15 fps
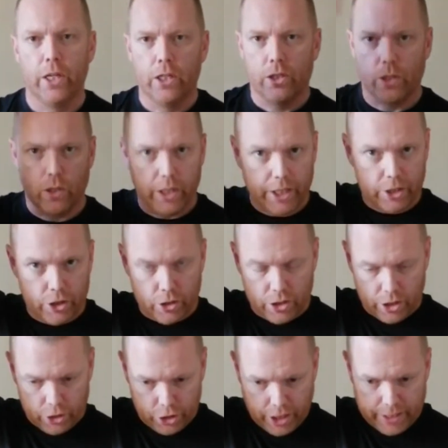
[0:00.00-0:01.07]
So it's
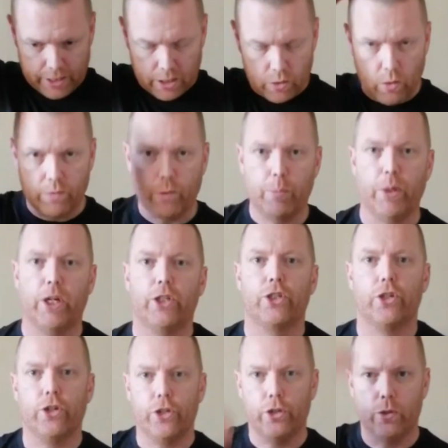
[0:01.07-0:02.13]
just a gentle overpressure.